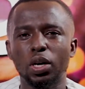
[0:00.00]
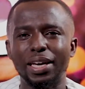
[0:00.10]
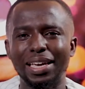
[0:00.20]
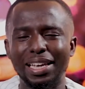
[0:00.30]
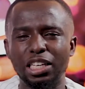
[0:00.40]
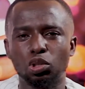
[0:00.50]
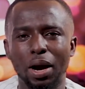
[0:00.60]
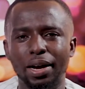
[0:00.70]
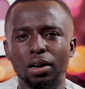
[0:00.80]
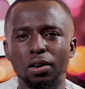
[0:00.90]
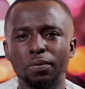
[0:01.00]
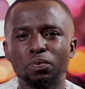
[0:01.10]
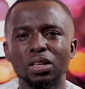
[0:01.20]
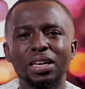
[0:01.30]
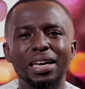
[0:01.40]
in Israel.
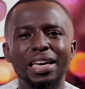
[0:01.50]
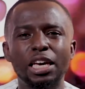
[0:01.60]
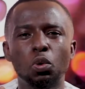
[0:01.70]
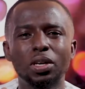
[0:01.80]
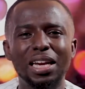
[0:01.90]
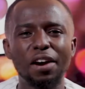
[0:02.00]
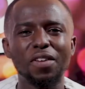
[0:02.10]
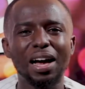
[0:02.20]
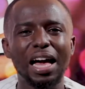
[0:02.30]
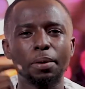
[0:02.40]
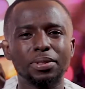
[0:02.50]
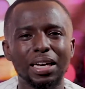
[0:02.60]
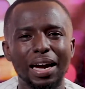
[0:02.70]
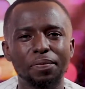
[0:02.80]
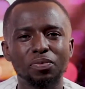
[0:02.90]
He will never
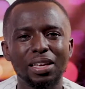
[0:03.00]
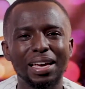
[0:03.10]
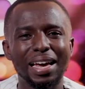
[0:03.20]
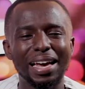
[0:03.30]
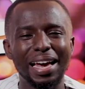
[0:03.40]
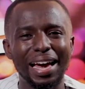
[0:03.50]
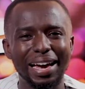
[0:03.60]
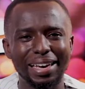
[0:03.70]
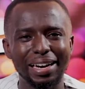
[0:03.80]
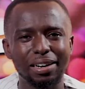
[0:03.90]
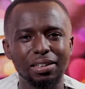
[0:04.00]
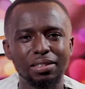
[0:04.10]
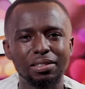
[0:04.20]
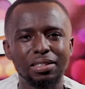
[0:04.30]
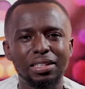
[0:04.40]
capture a girl
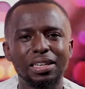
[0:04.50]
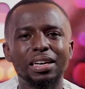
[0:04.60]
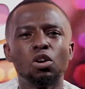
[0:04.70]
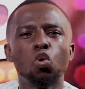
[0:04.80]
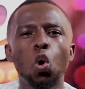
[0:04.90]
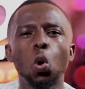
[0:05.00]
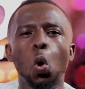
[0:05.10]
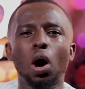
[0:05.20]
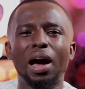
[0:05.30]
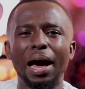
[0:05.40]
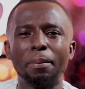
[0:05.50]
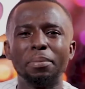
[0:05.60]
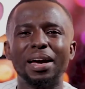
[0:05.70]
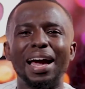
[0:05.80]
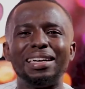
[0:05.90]
who will
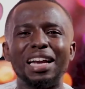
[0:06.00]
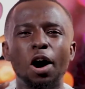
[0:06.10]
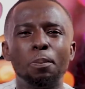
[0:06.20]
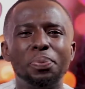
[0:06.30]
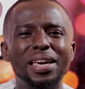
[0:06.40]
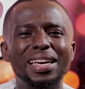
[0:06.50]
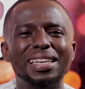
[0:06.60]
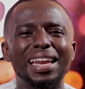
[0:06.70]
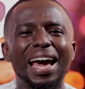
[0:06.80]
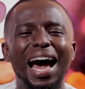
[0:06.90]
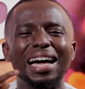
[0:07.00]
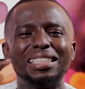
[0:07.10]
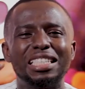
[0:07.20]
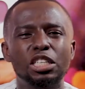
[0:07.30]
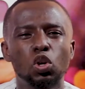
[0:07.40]
come and now be the
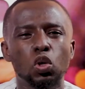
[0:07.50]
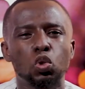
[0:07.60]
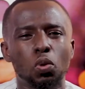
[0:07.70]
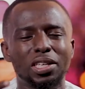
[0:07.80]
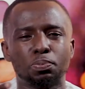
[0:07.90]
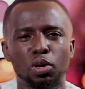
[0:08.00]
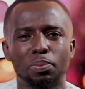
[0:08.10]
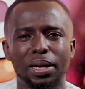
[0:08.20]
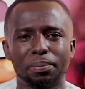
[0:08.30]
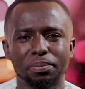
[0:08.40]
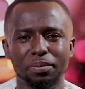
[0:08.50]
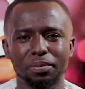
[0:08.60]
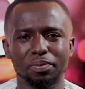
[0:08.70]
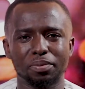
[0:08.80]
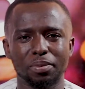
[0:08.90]
antidote to his problem.
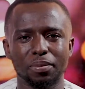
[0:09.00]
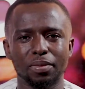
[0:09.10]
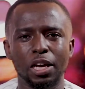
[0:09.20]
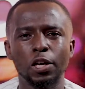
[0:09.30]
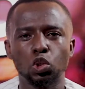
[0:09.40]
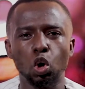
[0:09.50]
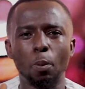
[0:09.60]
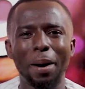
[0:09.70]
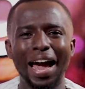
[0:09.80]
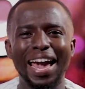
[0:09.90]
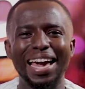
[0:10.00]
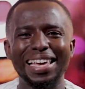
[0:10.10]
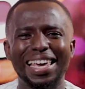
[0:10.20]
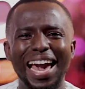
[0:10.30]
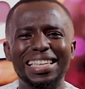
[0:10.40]
So by
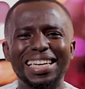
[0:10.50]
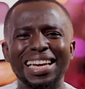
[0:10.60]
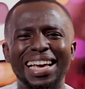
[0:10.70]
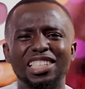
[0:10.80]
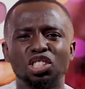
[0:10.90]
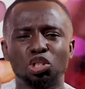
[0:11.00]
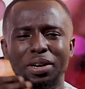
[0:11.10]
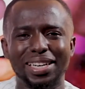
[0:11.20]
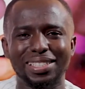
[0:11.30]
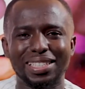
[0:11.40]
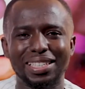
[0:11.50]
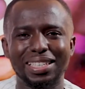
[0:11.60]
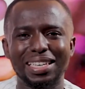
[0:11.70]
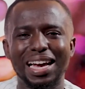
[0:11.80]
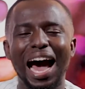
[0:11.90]
engaging his strength,
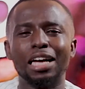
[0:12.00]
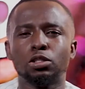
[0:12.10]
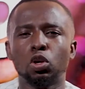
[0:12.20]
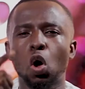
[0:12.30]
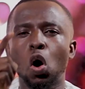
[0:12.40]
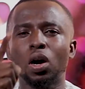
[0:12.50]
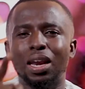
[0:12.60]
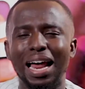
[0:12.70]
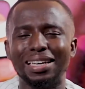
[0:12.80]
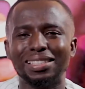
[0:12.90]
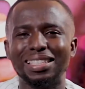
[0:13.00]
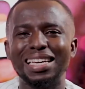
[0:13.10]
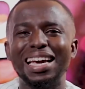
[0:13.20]
at long last,